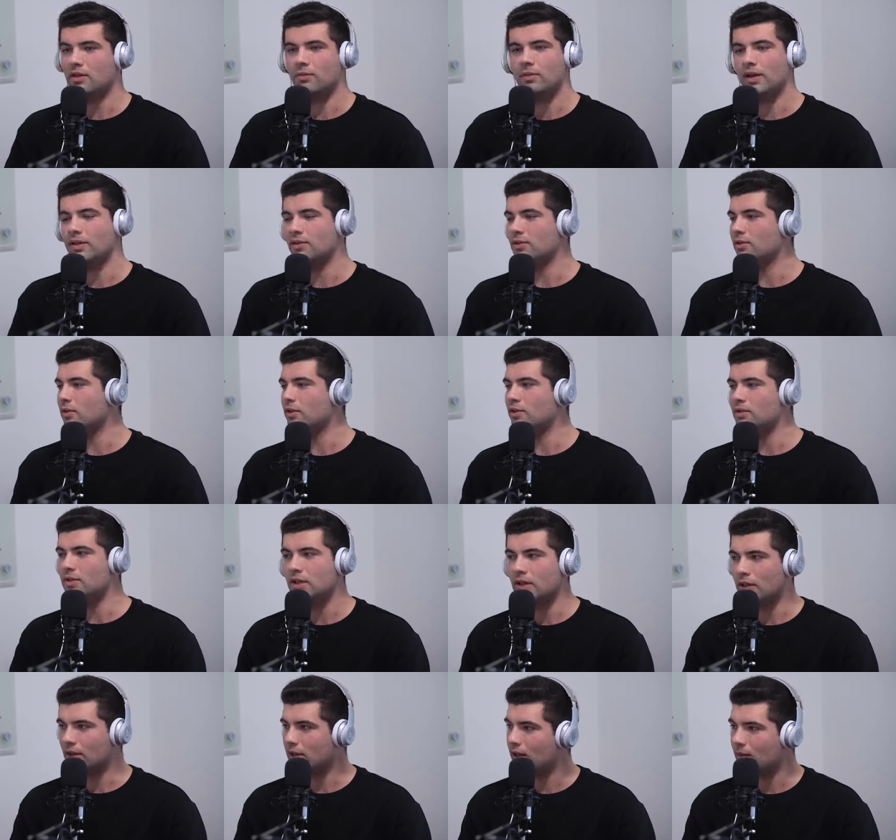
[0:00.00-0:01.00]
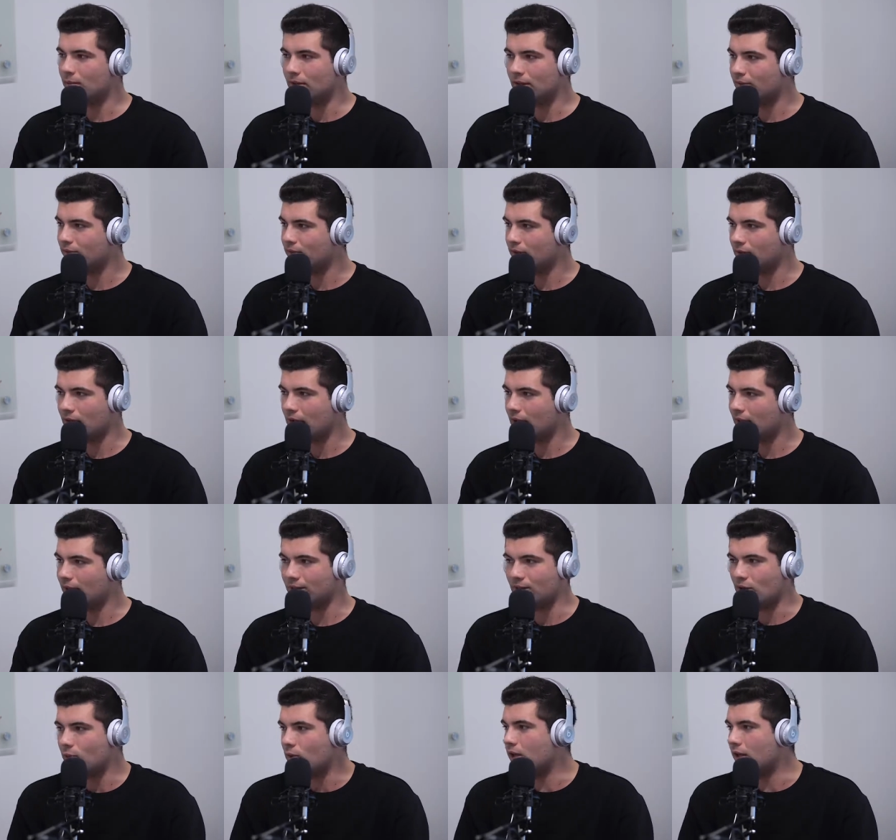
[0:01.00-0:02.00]
I'm like, dude, who's going to come in for that?
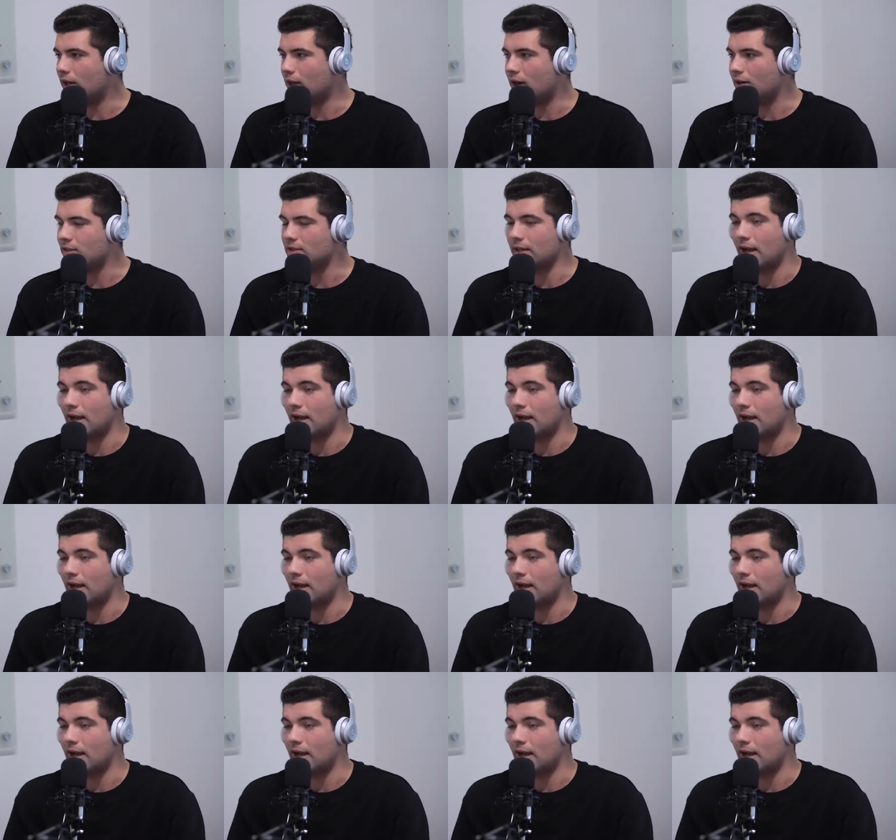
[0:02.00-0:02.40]
Like no one cares.